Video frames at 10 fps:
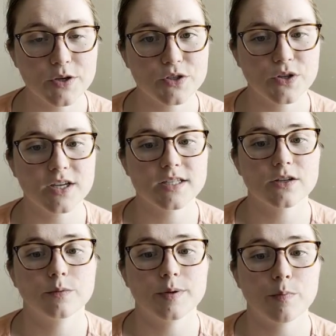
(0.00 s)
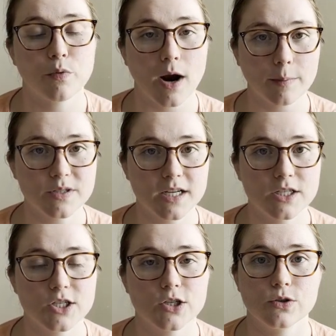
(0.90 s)
you do this, you'll be
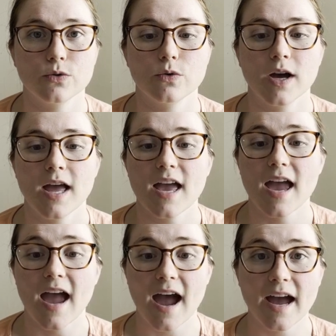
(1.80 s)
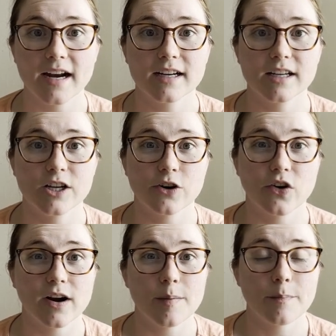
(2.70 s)
prompted to add
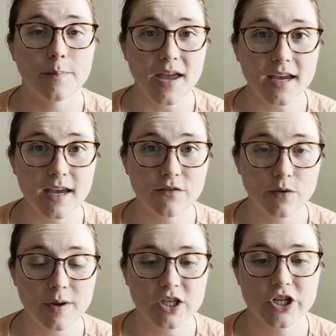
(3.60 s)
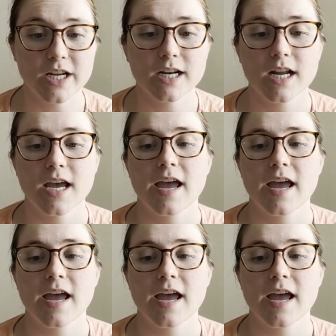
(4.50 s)
your bank information,